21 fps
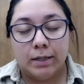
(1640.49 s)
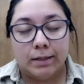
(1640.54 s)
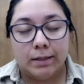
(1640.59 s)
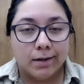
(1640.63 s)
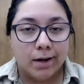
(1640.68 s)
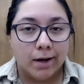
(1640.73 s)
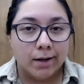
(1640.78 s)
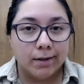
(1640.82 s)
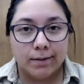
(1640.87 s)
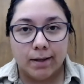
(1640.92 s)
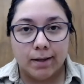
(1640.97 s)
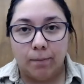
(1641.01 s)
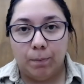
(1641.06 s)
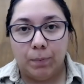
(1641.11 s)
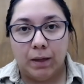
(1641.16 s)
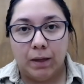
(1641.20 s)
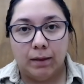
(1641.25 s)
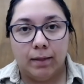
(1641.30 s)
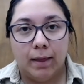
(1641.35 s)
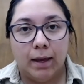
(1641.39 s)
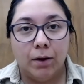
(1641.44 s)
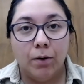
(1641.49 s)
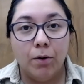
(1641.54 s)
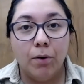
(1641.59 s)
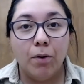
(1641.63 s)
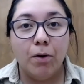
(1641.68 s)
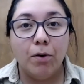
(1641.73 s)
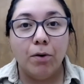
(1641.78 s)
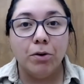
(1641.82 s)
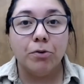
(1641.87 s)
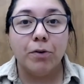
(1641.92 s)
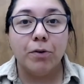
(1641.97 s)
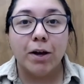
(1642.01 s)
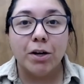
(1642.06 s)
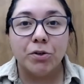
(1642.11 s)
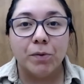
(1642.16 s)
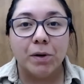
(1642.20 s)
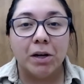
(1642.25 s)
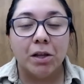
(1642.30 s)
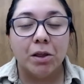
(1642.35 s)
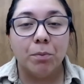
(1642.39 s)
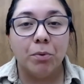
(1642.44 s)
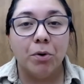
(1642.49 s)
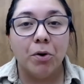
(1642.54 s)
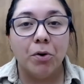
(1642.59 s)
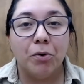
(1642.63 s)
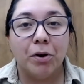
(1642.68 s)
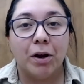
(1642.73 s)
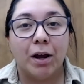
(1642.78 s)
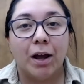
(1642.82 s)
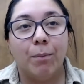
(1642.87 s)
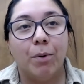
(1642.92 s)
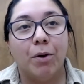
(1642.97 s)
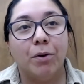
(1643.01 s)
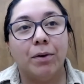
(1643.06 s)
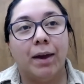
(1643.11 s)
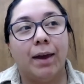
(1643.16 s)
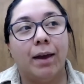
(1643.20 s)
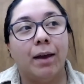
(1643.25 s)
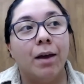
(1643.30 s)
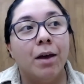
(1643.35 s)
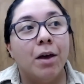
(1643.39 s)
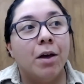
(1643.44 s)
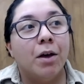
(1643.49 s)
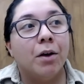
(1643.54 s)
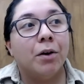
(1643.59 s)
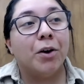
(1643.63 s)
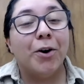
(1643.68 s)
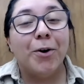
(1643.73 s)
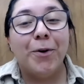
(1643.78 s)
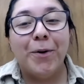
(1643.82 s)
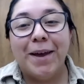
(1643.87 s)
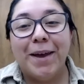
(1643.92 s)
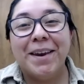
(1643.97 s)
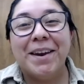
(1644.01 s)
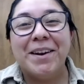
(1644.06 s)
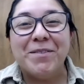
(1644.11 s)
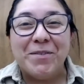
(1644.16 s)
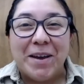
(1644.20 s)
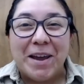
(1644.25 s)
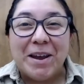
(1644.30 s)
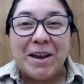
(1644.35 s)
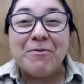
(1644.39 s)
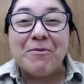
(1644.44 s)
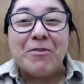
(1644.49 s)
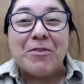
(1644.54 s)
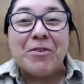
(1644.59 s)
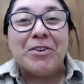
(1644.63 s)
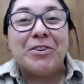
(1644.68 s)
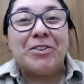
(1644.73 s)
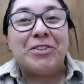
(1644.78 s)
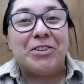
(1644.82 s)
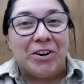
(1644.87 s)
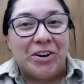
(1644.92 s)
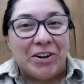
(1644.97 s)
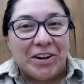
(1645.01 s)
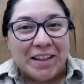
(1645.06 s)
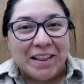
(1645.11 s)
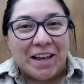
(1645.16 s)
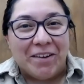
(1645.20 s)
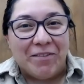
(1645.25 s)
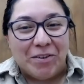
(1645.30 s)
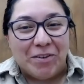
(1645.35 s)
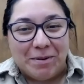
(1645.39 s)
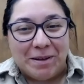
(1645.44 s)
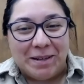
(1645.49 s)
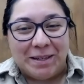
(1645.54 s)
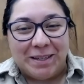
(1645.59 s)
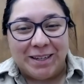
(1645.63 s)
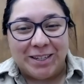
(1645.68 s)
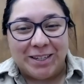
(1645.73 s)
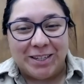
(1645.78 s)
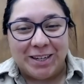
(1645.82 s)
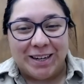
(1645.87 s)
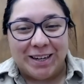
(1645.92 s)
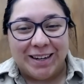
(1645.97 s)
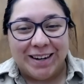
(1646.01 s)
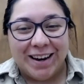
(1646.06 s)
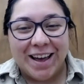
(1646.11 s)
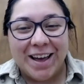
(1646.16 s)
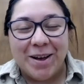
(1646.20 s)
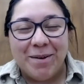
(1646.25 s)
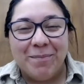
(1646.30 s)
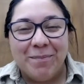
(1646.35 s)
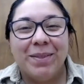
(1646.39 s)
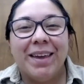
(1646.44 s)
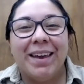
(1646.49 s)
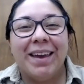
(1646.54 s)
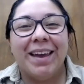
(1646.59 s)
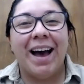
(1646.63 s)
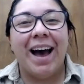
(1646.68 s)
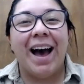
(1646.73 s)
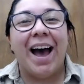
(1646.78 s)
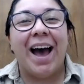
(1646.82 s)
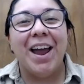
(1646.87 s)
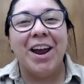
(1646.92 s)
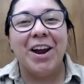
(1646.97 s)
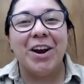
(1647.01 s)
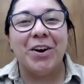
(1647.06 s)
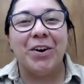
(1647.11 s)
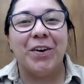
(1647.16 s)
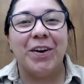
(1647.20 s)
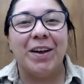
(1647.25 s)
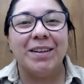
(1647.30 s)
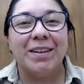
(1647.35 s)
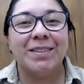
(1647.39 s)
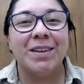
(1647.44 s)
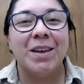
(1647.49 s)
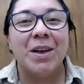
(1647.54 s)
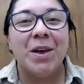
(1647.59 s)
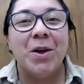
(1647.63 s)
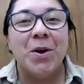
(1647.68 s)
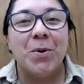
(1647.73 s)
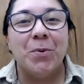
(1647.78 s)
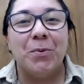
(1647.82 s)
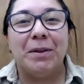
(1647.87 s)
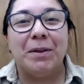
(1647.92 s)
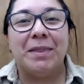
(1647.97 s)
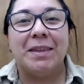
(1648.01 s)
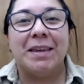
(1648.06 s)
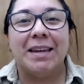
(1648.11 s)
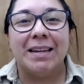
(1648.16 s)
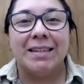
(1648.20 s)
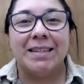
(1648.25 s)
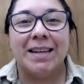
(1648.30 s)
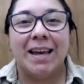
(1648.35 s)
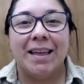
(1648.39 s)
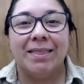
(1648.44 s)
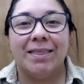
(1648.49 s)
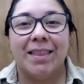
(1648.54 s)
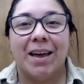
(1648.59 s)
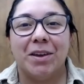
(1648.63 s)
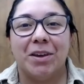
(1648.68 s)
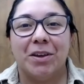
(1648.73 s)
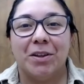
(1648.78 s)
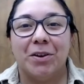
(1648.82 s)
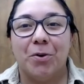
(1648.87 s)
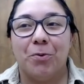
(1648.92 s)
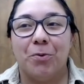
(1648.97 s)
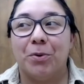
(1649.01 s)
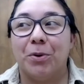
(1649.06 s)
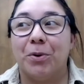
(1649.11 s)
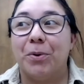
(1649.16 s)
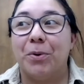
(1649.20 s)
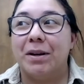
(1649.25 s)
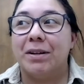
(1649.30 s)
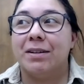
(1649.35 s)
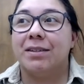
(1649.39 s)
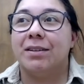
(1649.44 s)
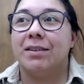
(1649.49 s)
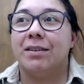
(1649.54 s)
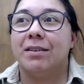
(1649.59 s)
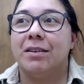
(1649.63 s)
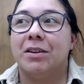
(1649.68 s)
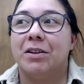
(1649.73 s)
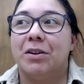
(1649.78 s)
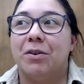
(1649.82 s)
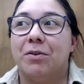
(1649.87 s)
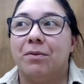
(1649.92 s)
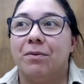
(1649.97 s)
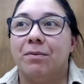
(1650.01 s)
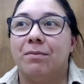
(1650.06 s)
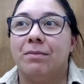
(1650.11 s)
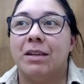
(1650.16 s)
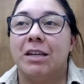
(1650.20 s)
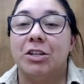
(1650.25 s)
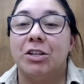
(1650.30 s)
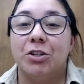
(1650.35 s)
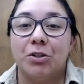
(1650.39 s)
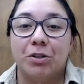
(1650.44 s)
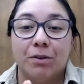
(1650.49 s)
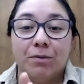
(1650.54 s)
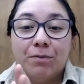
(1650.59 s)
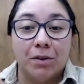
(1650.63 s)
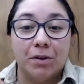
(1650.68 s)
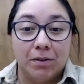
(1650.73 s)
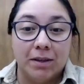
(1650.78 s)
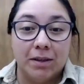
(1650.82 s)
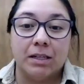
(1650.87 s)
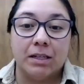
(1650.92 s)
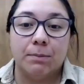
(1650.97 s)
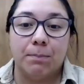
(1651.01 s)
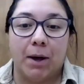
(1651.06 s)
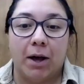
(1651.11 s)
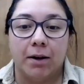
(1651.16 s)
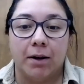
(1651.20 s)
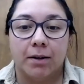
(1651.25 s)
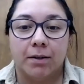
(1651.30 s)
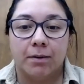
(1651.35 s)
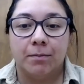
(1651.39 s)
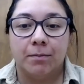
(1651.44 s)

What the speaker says: It's not something like, oh, you graduated the program. Okay, go ahead and wait for a journey level position. They hire us with the intent that we're going to need you to fill this spot.